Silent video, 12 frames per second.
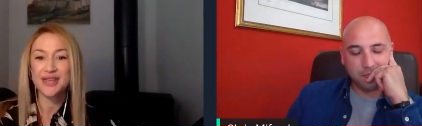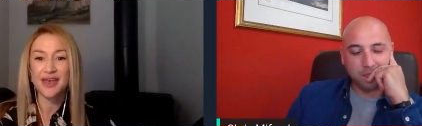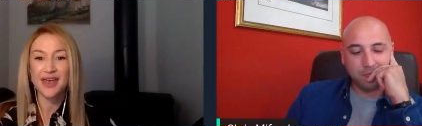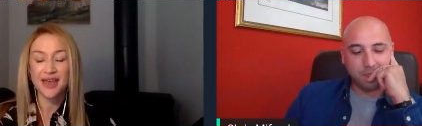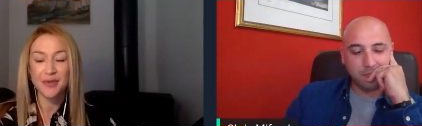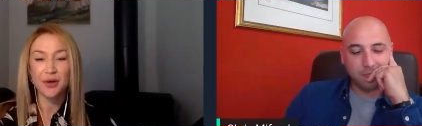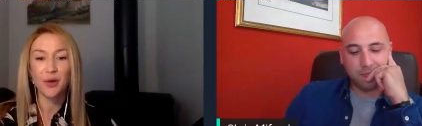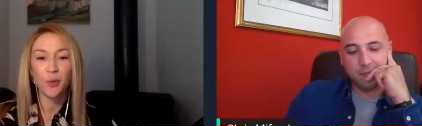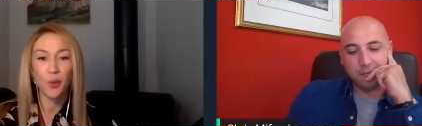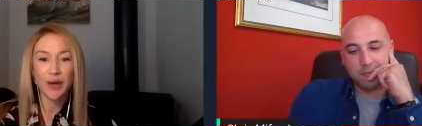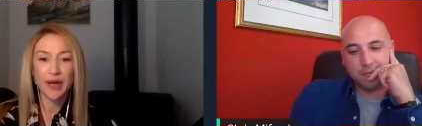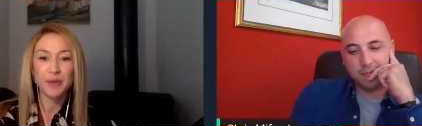Speaker 1: saying about
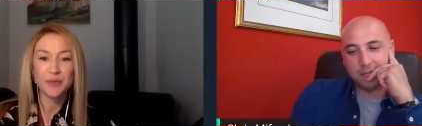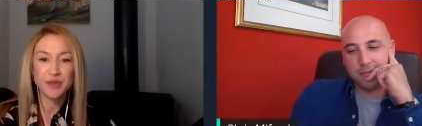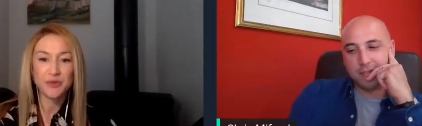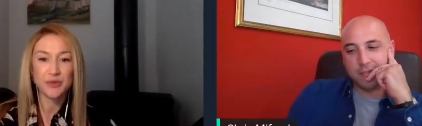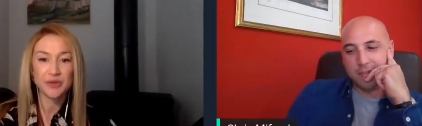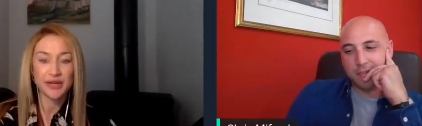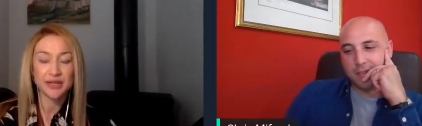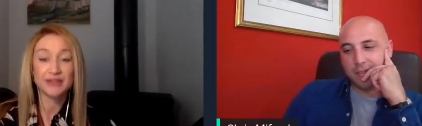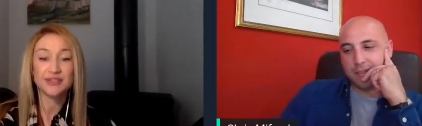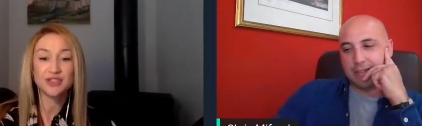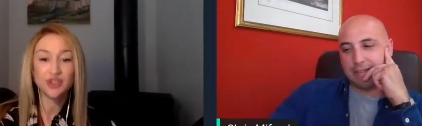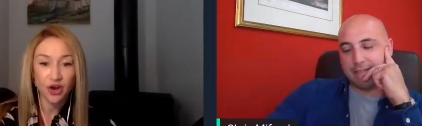where people can
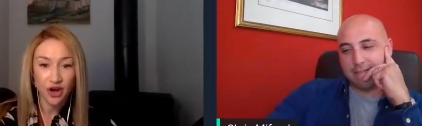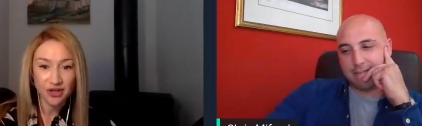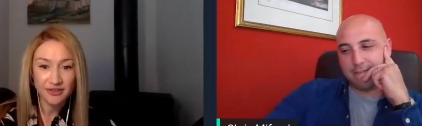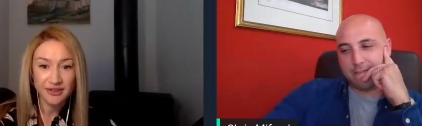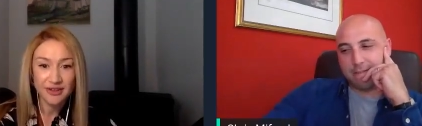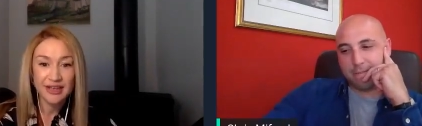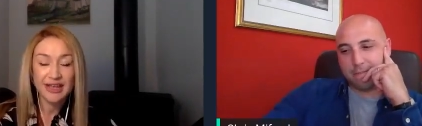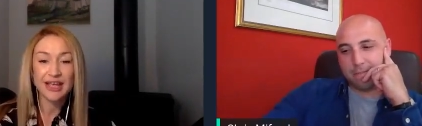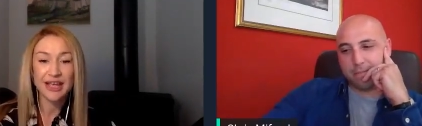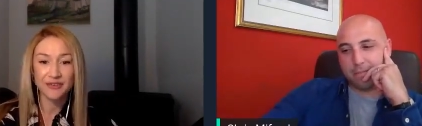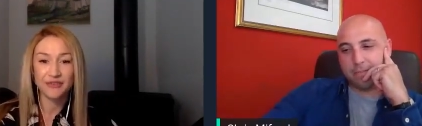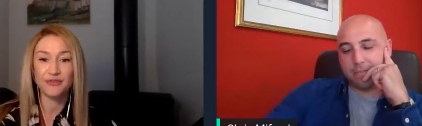start
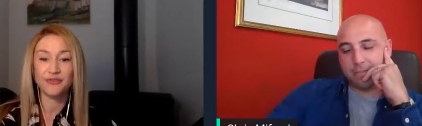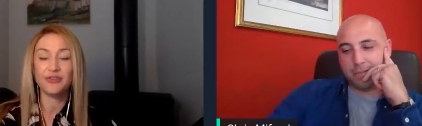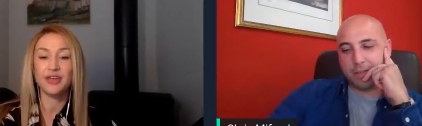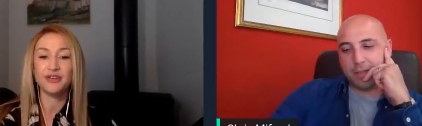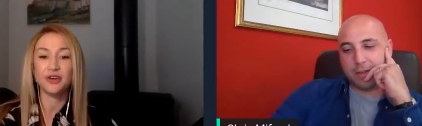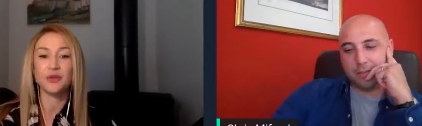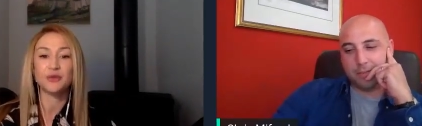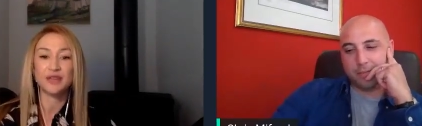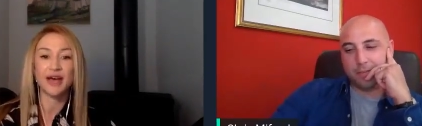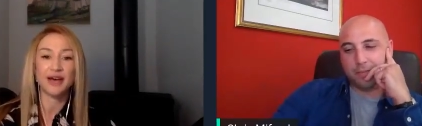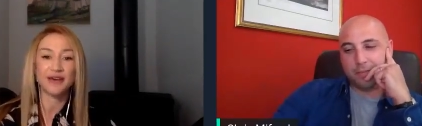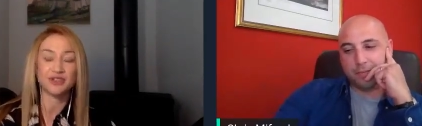if they don't
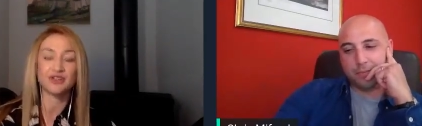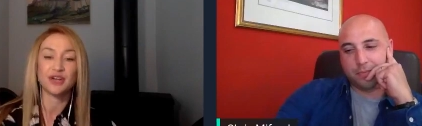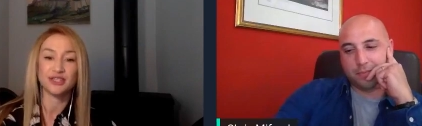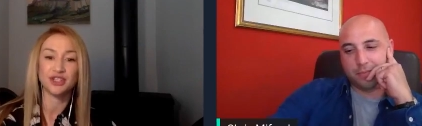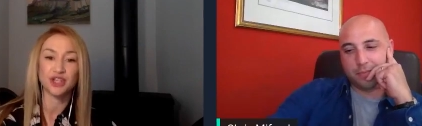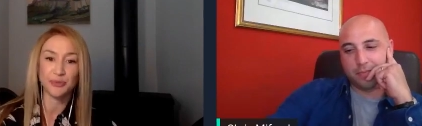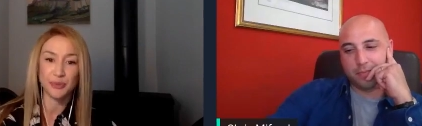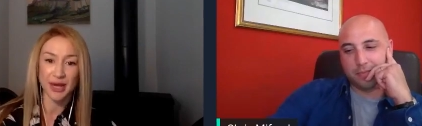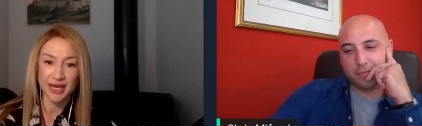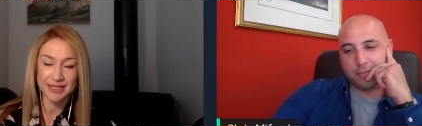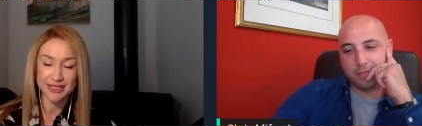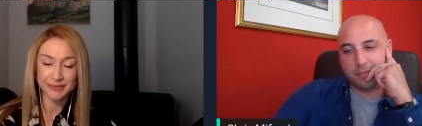have a strategy in
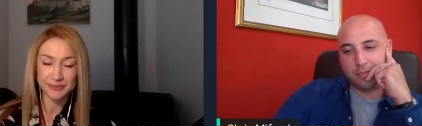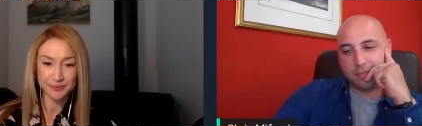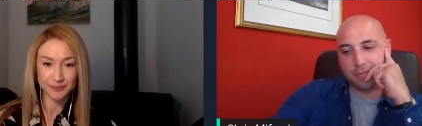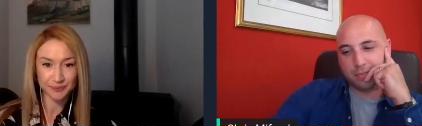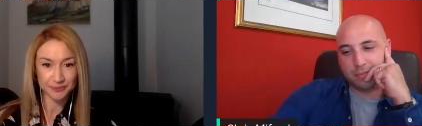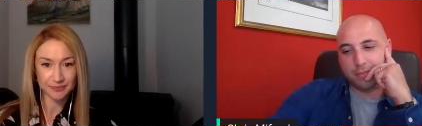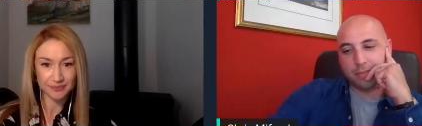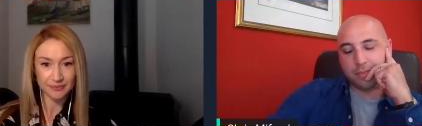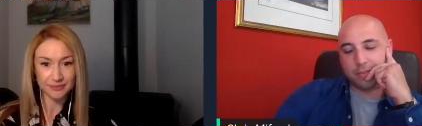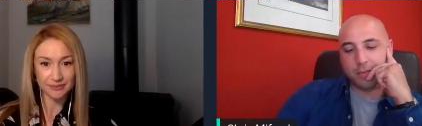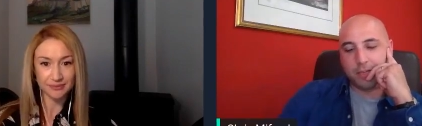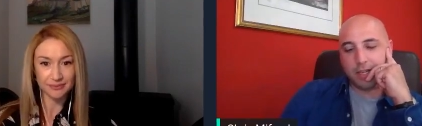place.
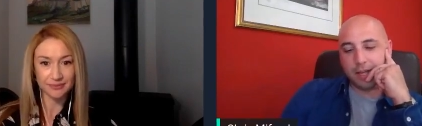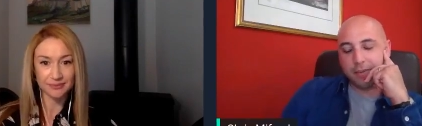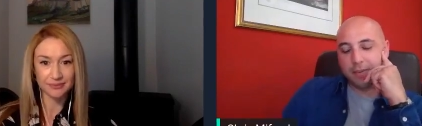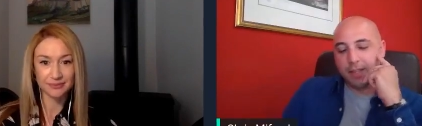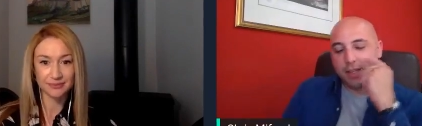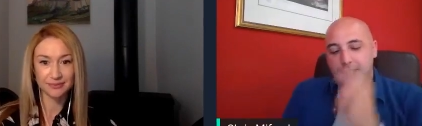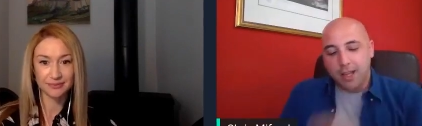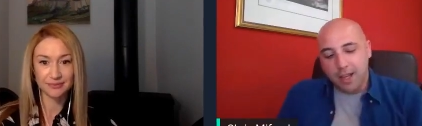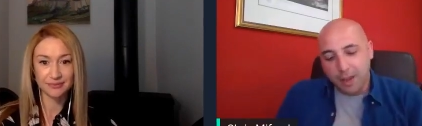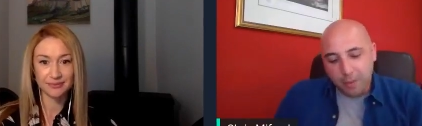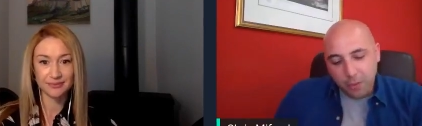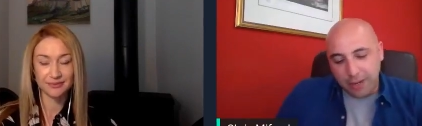
Speaker 2: Okay.
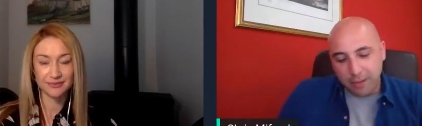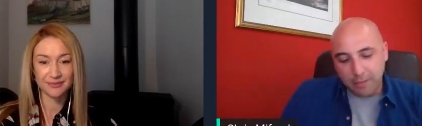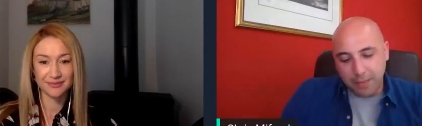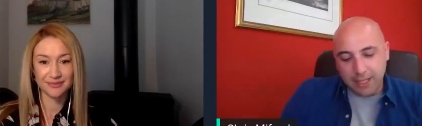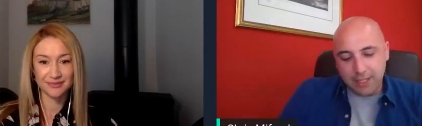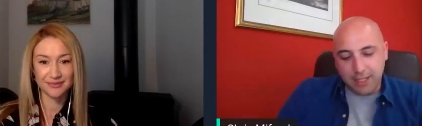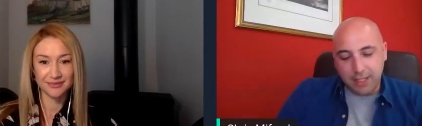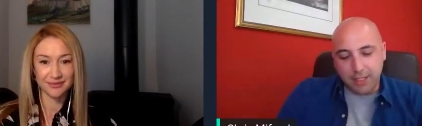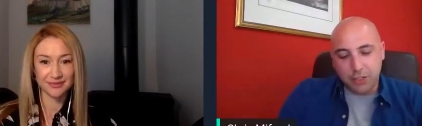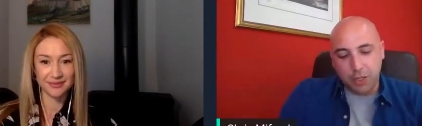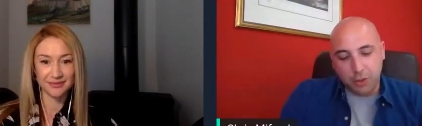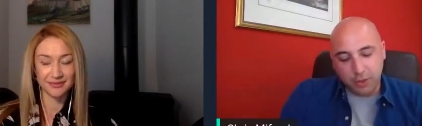Uh, well,
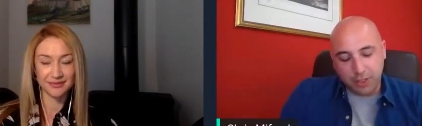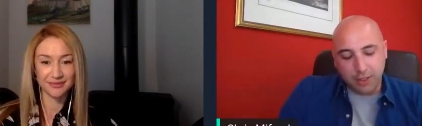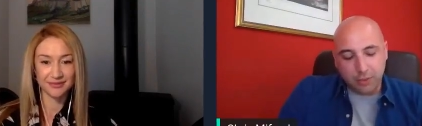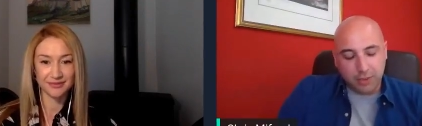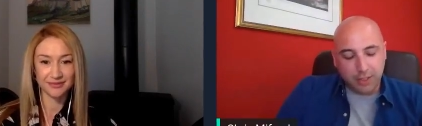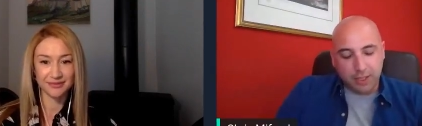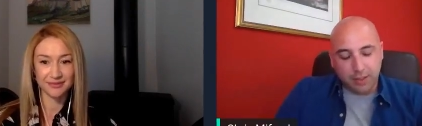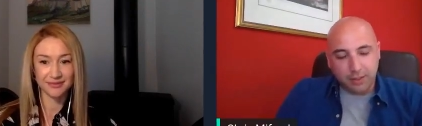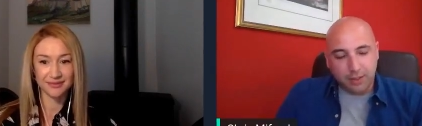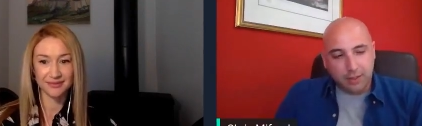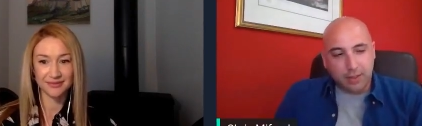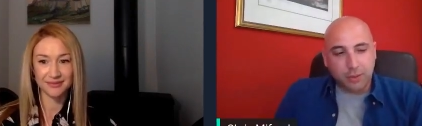basically, Joe, what I what
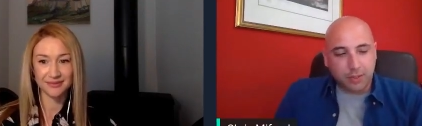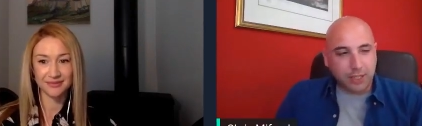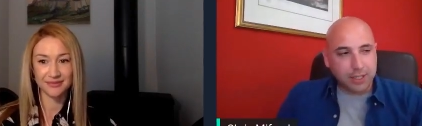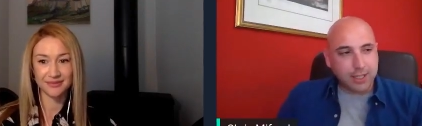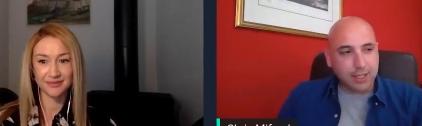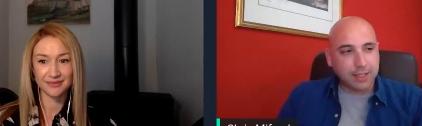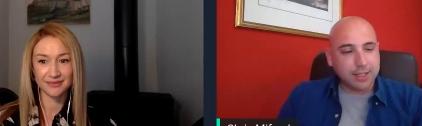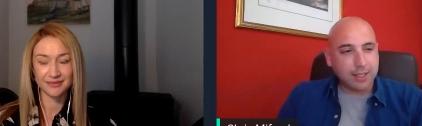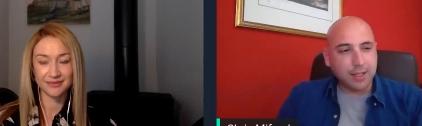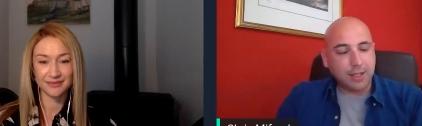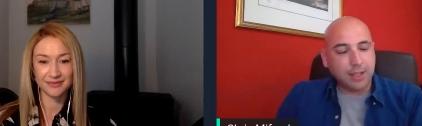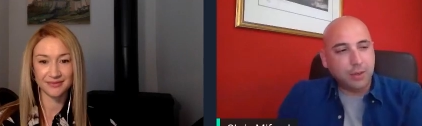I what I said is uh,
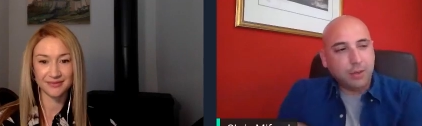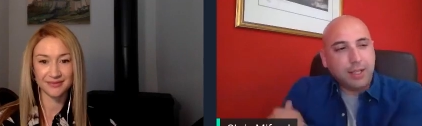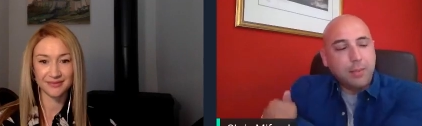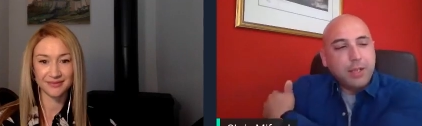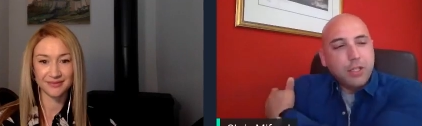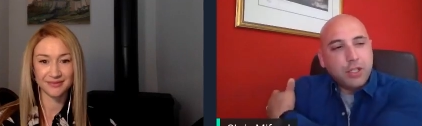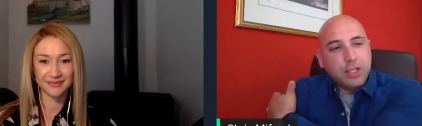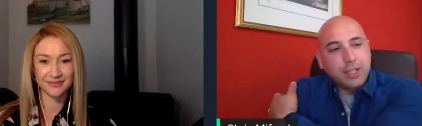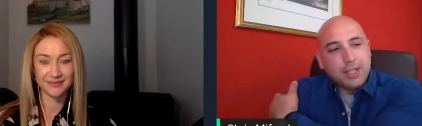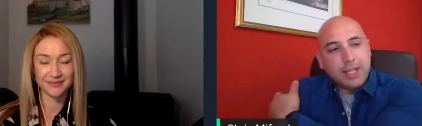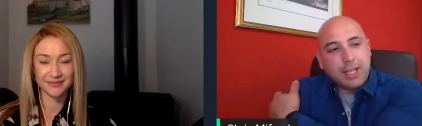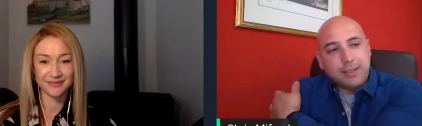what I mentioned
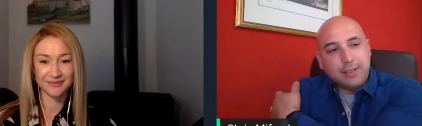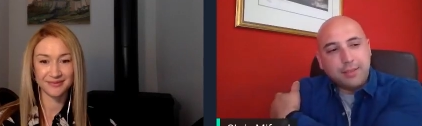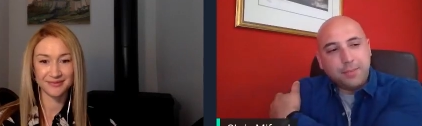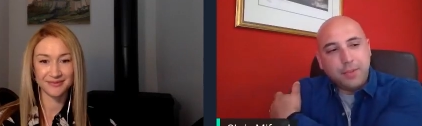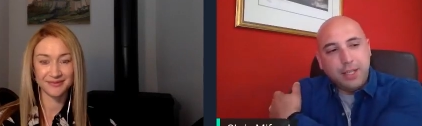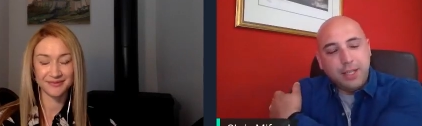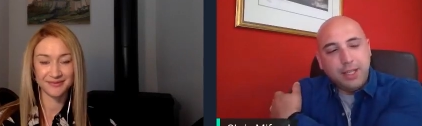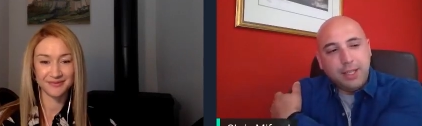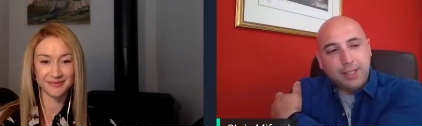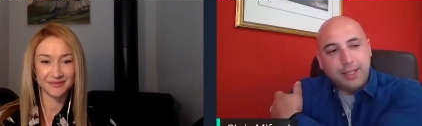is that it,